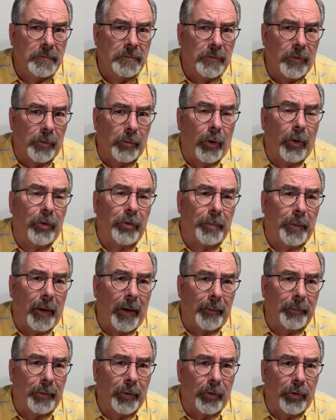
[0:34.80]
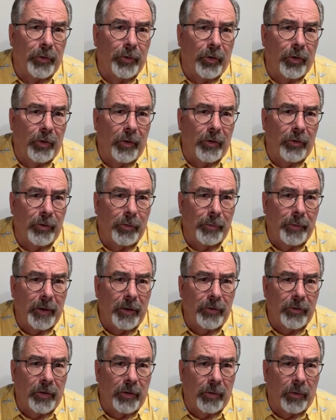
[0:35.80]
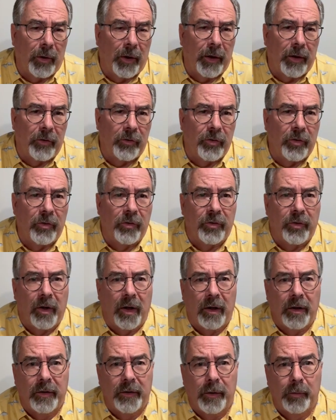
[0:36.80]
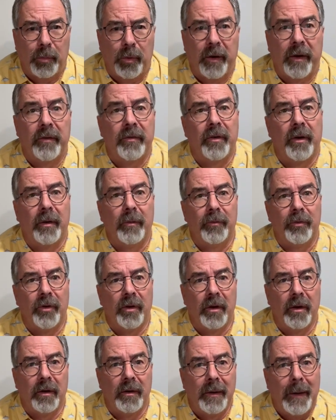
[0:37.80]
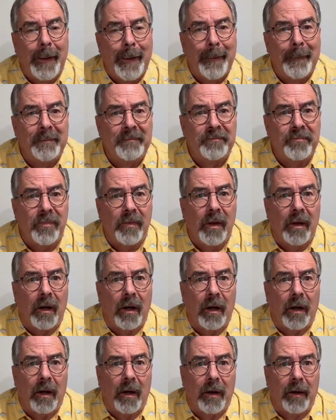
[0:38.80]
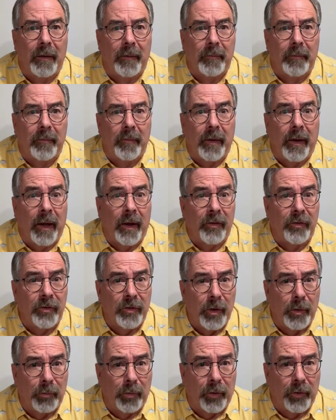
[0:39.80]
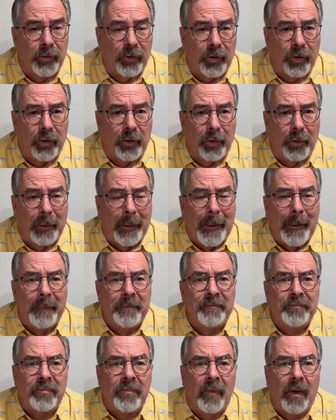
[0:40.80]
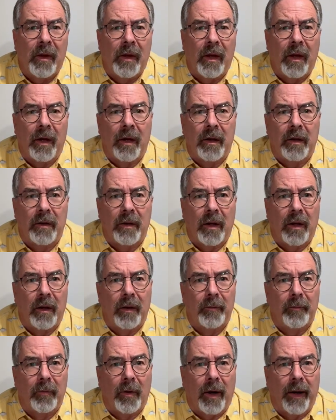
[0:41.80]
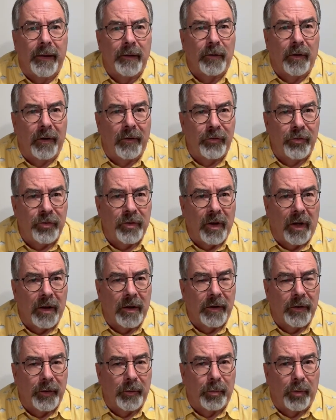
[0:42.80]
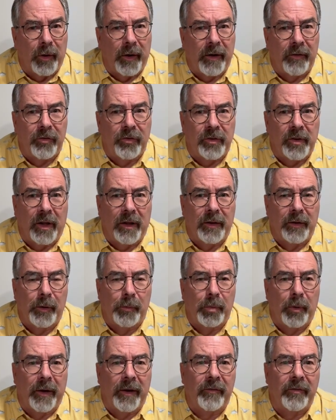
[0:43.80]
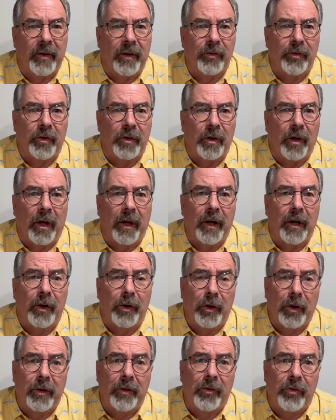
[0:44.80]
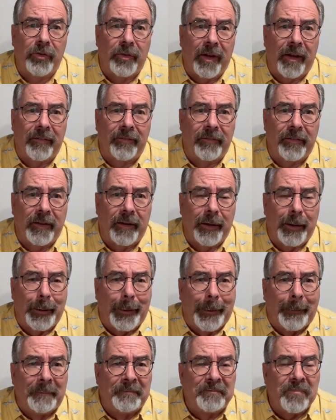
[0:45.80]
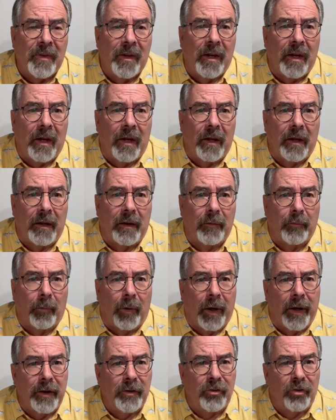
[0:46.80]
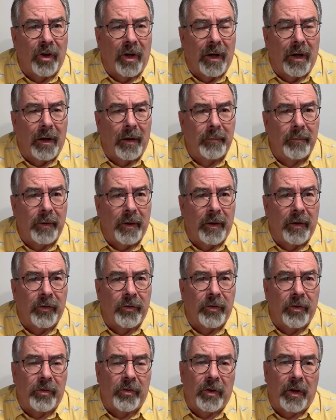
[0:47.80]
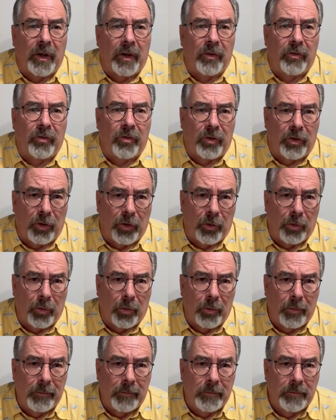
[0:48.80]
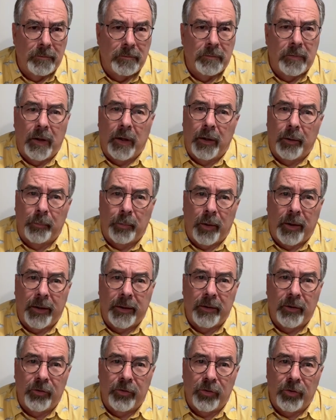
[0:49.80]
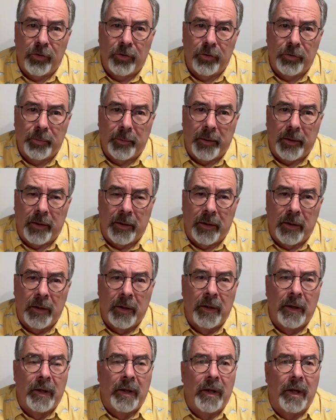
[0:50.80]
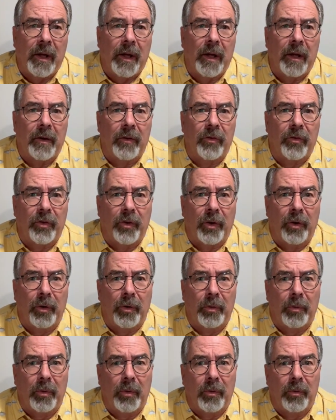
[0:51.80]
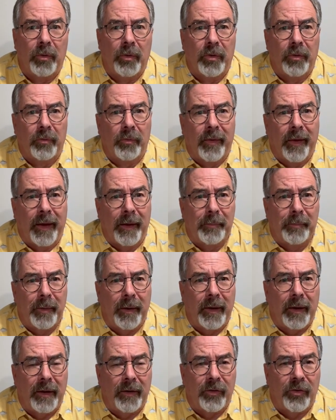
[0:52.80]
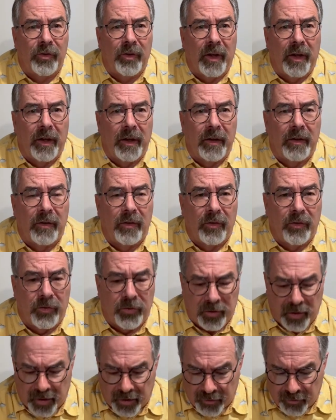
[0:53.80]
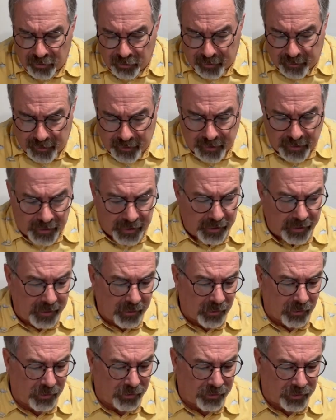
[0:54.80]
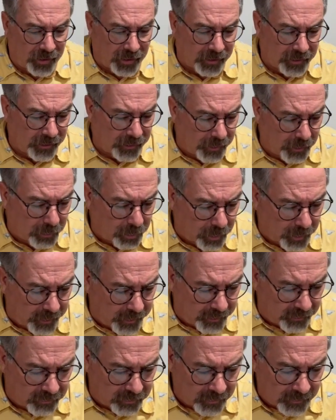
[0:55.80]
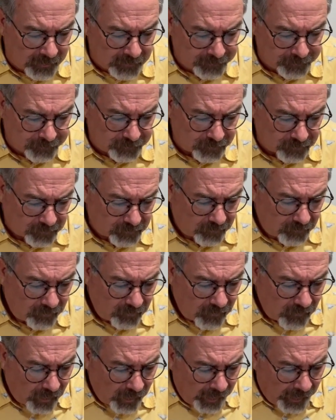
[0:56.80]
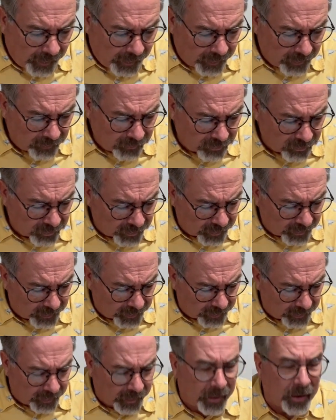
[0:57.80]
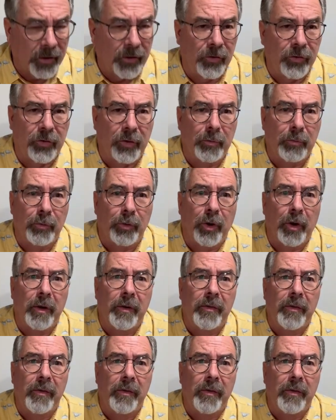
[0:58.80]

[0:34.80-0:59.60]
most popular tune is Amazing Grace, and Scotland the Brave comes in as number 2. And I love Scotland the Brave. Scotland the Brave has a lot of good stuff in it, and my job is to teach you how to practice this week. And so, that being said, Scots Wahey, or Scotland the Brave, has some good